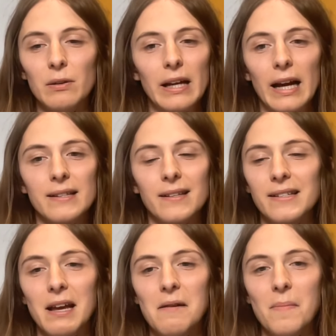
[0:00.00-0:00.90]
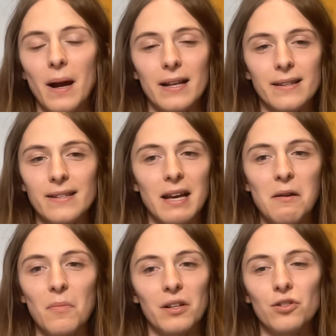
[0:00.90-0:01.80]
has the same has the
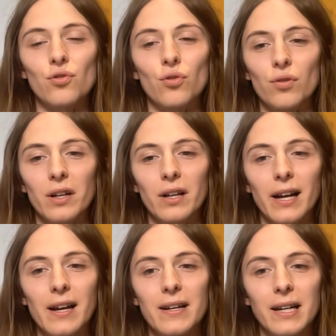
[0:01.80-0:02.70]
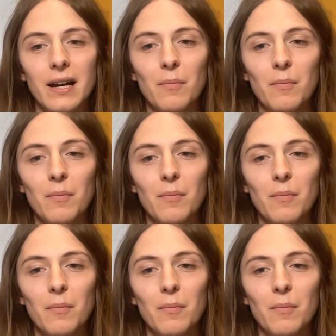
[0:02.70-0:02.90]
same like story again and again.